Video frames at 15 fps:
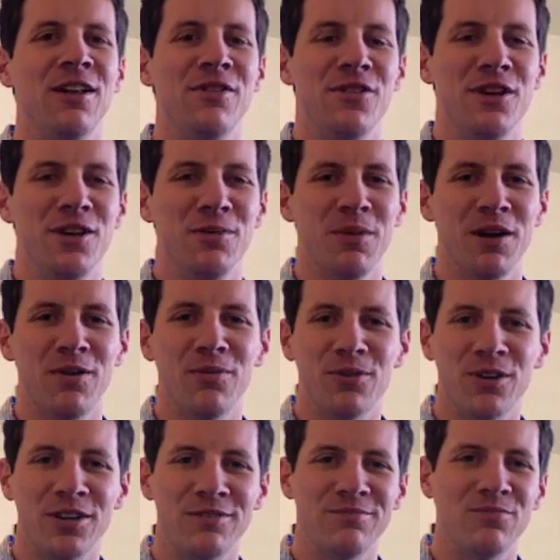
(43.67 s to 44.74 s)
think about
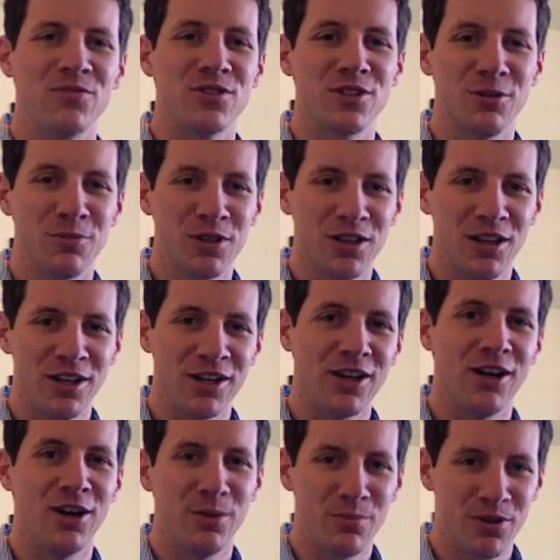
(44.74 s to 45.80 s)
what someone like
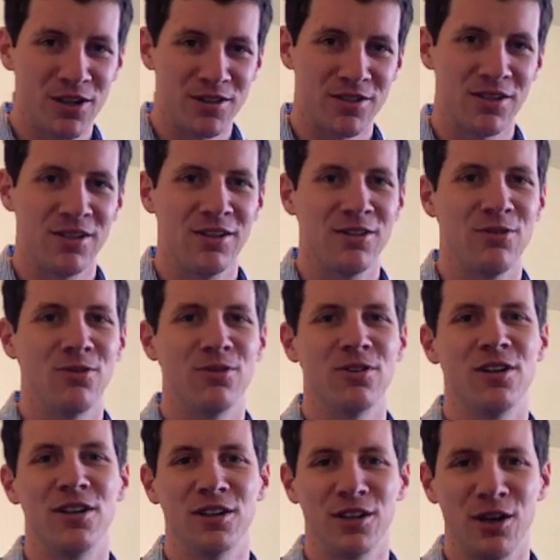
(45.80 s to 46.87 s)
a president or
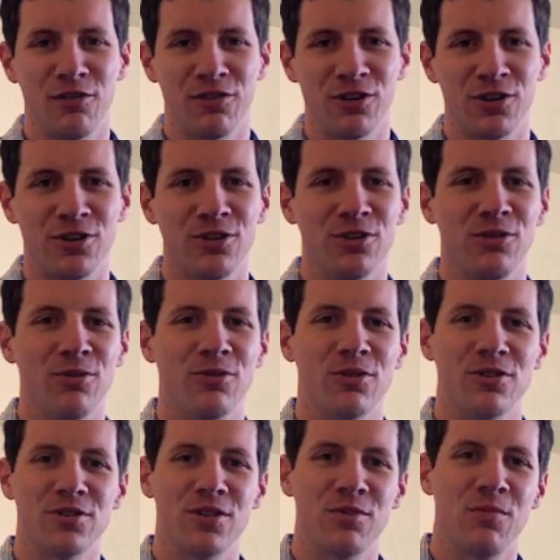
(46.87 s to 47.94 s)
a governor
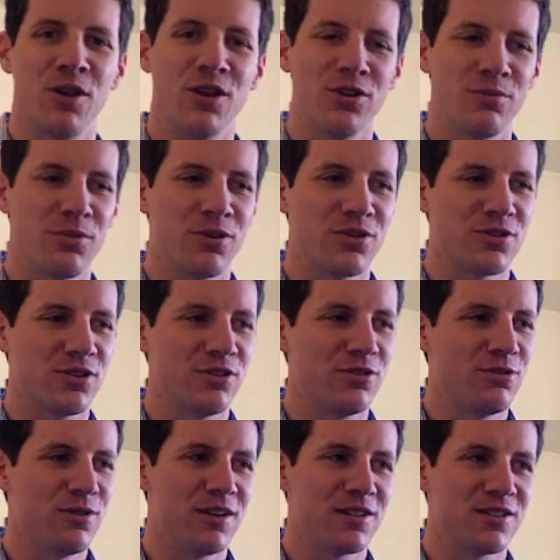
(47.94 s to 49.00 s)
or some other person
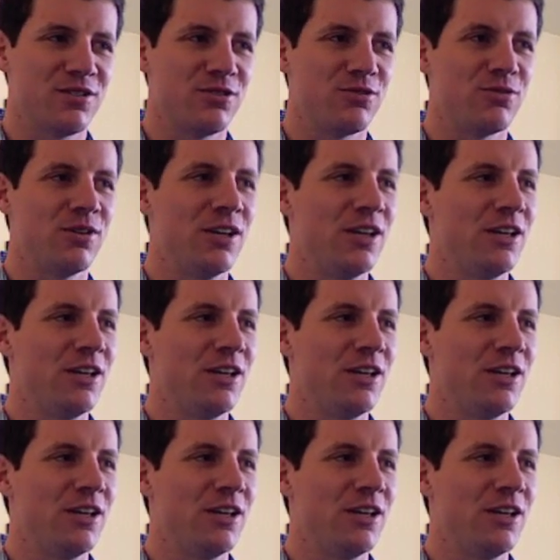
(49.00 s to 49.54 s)
who has to